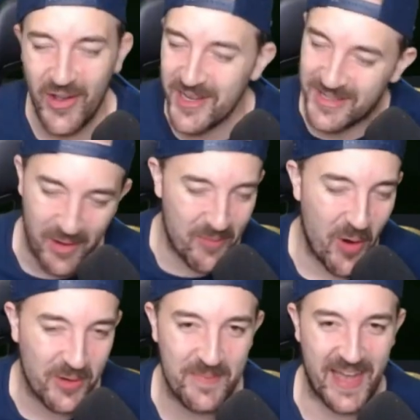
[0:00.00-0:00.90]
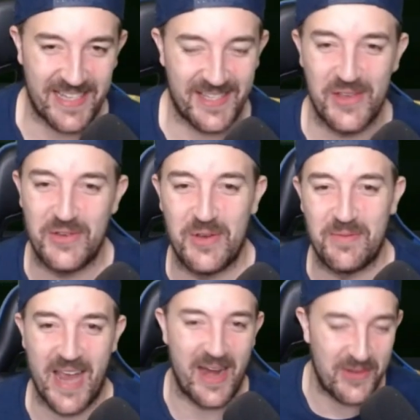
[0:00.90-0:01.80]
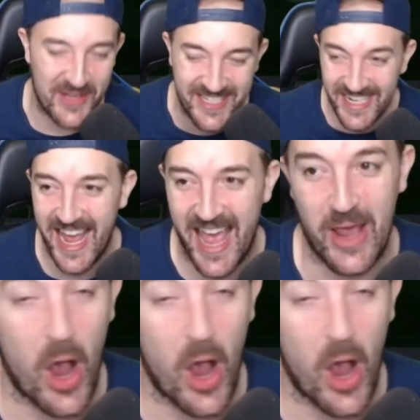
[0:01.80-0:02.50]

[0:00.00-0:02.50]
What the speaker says: guys, and welcome back to the YouTube channel. Today,